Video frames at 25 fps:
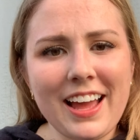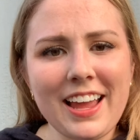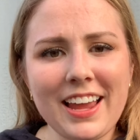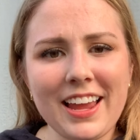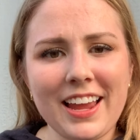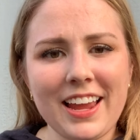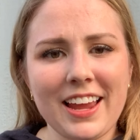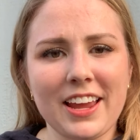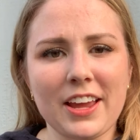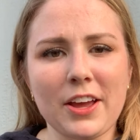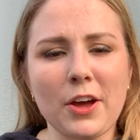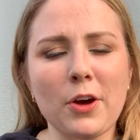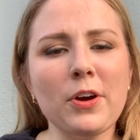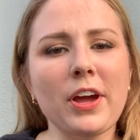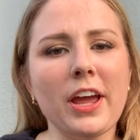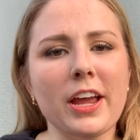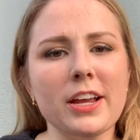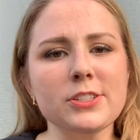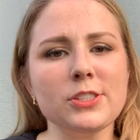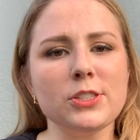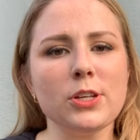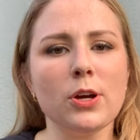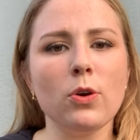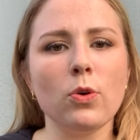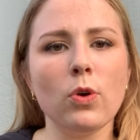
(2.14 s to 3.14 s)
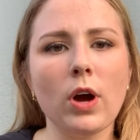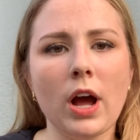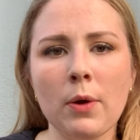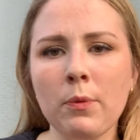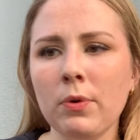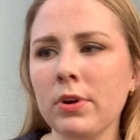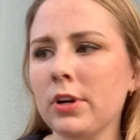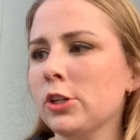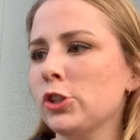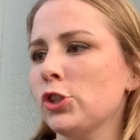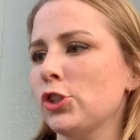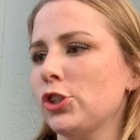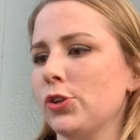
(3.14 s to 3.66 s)
Hi. Okay, so I
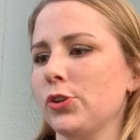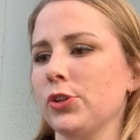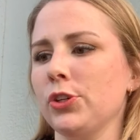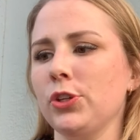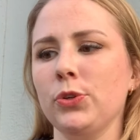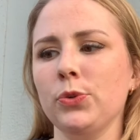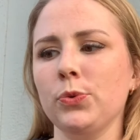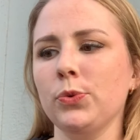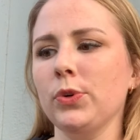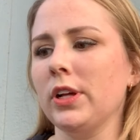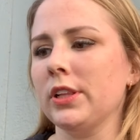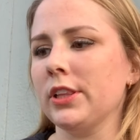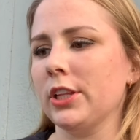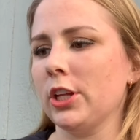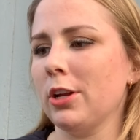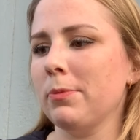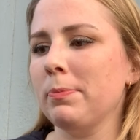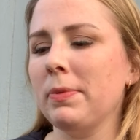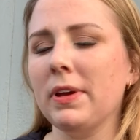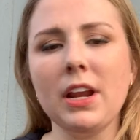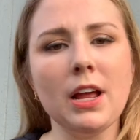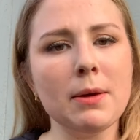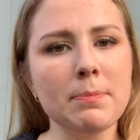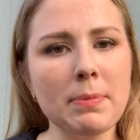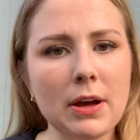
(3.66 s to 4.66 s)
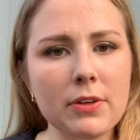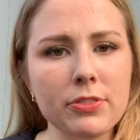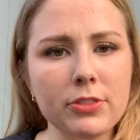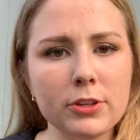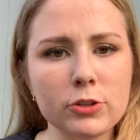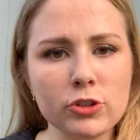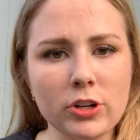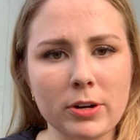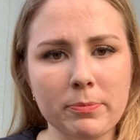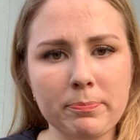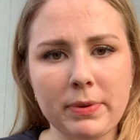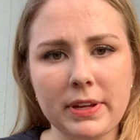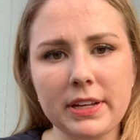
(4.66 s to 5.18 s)
want to show you a little bit about the
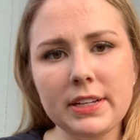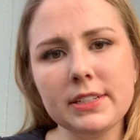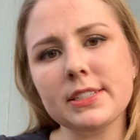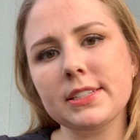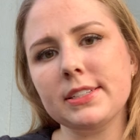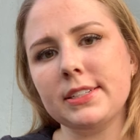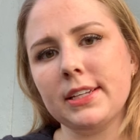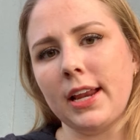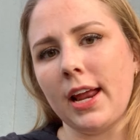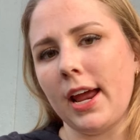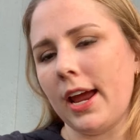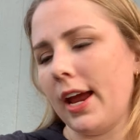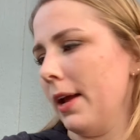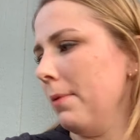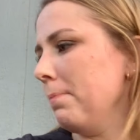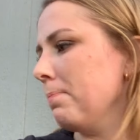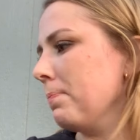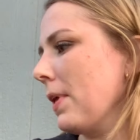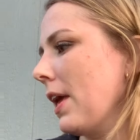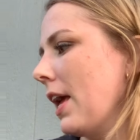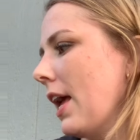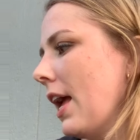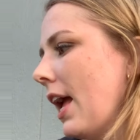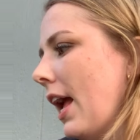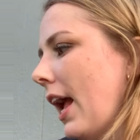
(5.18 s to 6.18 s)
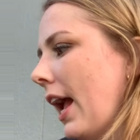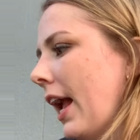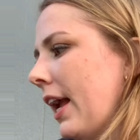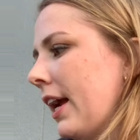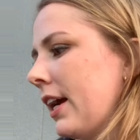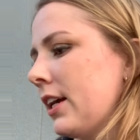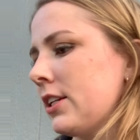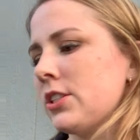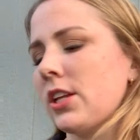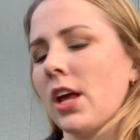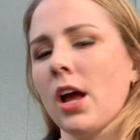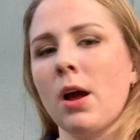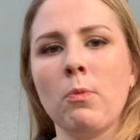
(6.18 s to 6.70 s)
trumpet today,
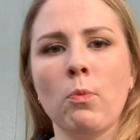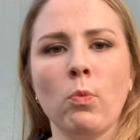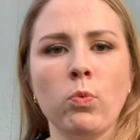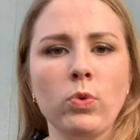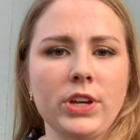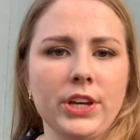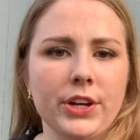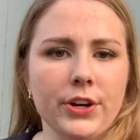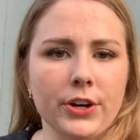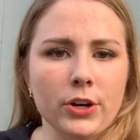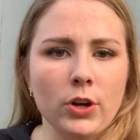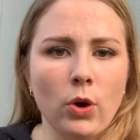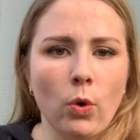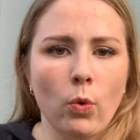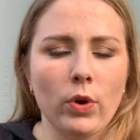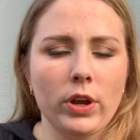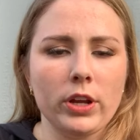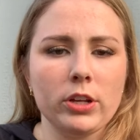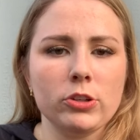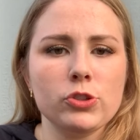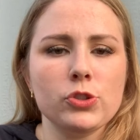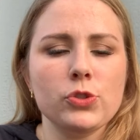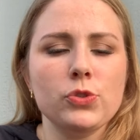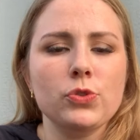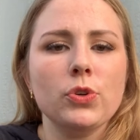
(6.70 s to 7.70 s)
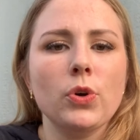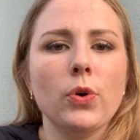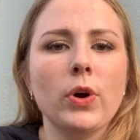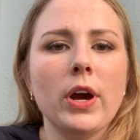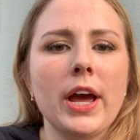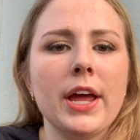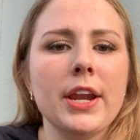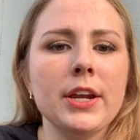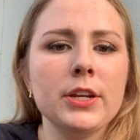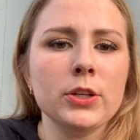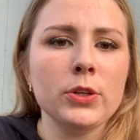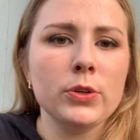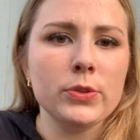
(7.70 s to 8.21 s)
and we are going to go
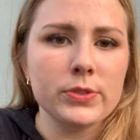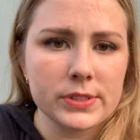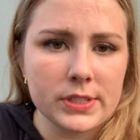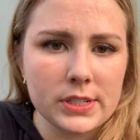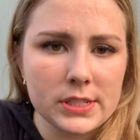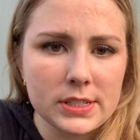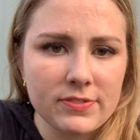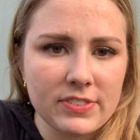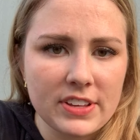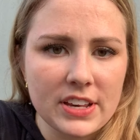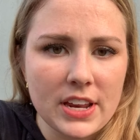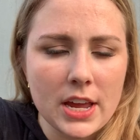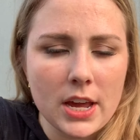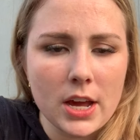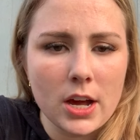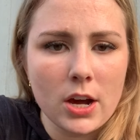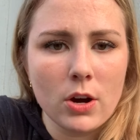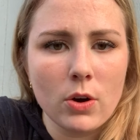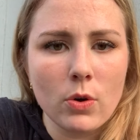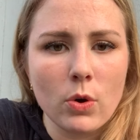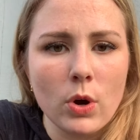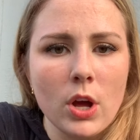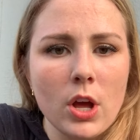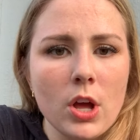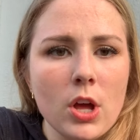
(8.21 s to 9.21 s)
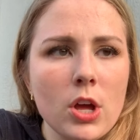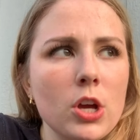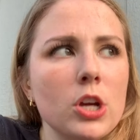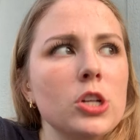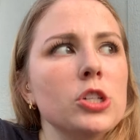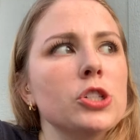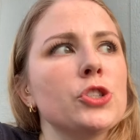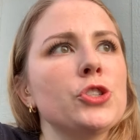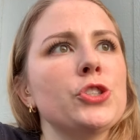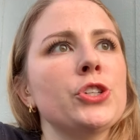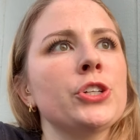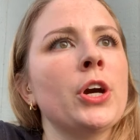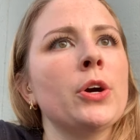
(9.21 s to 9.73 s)
ahead and use this video
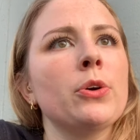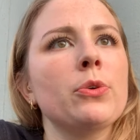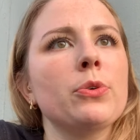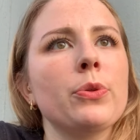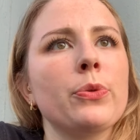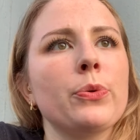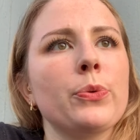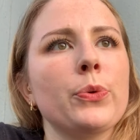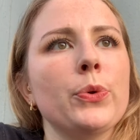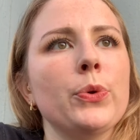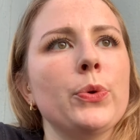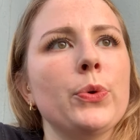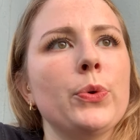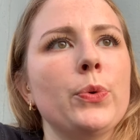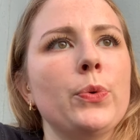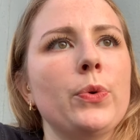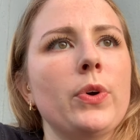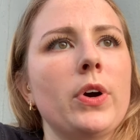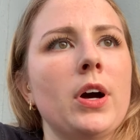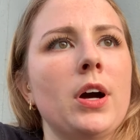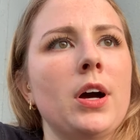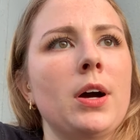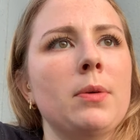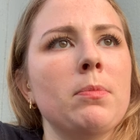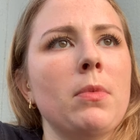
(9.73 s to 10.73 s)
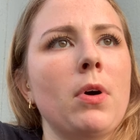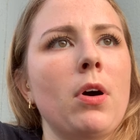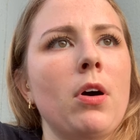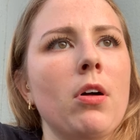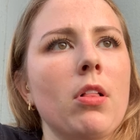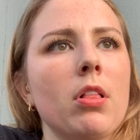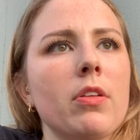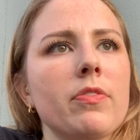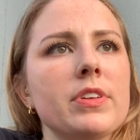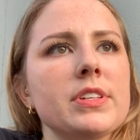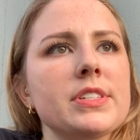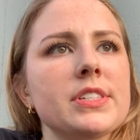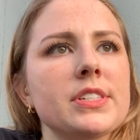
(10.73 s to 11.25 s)
to go through
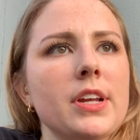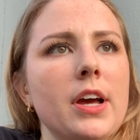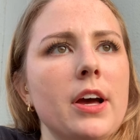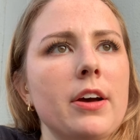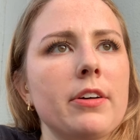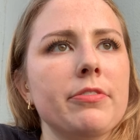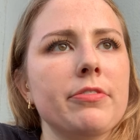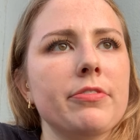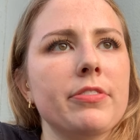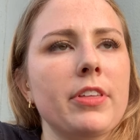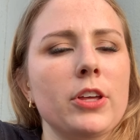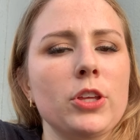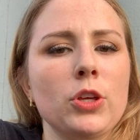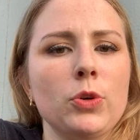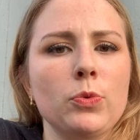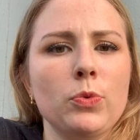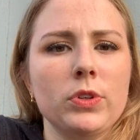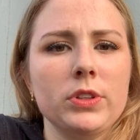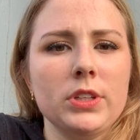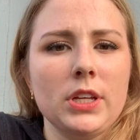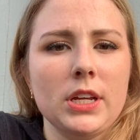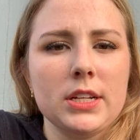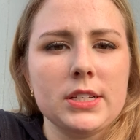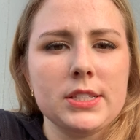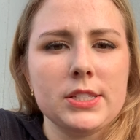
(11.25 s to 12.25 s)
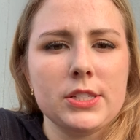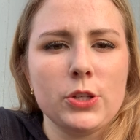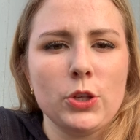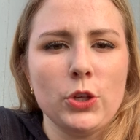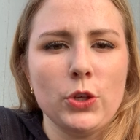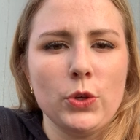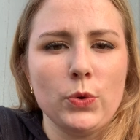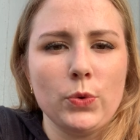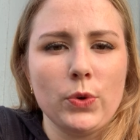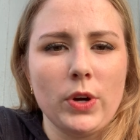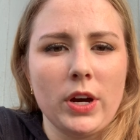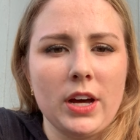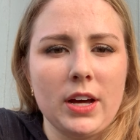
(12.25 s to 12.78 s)
all of the stuff that you will need
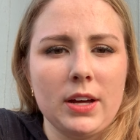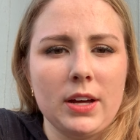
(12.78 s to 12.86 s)
to